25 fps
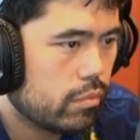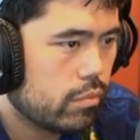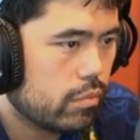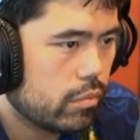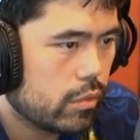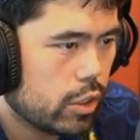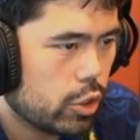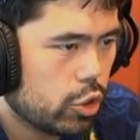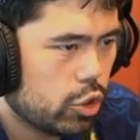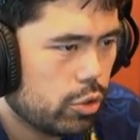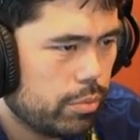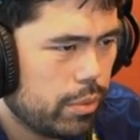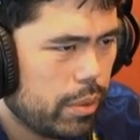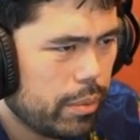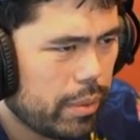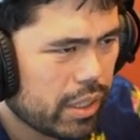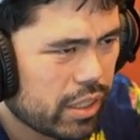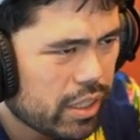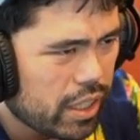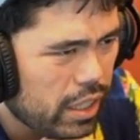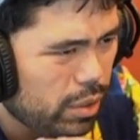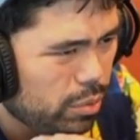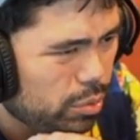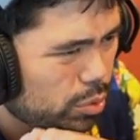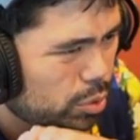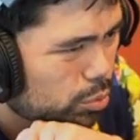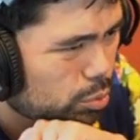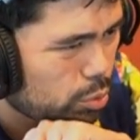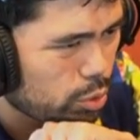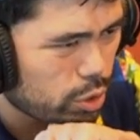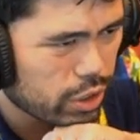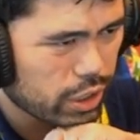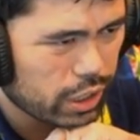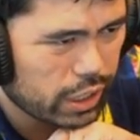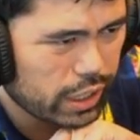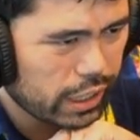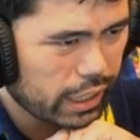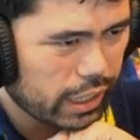Actually, maybe I take with the
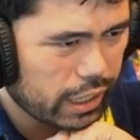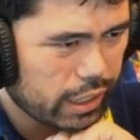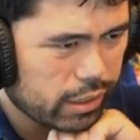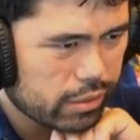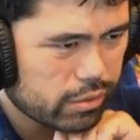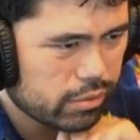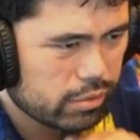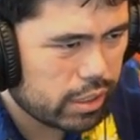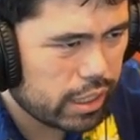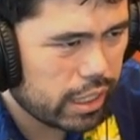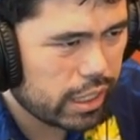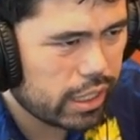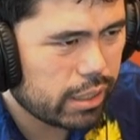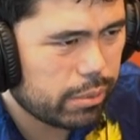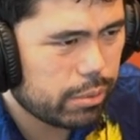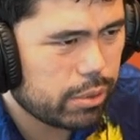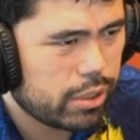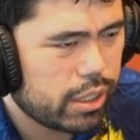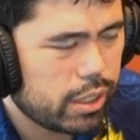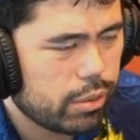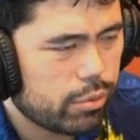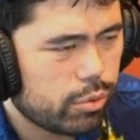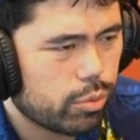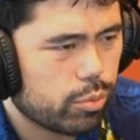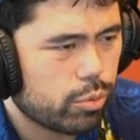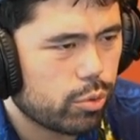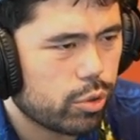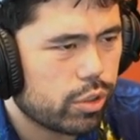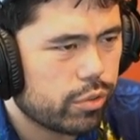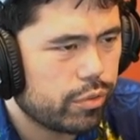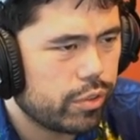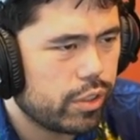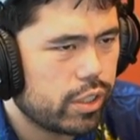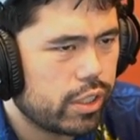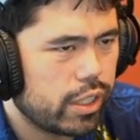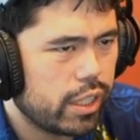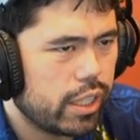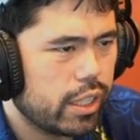rook again. Yeah, I think I'm gonna take with the rook if
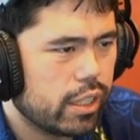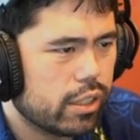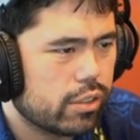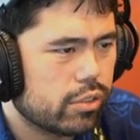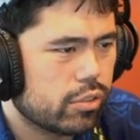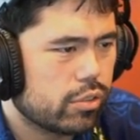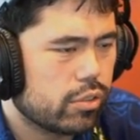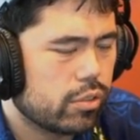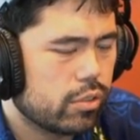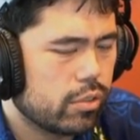he takes.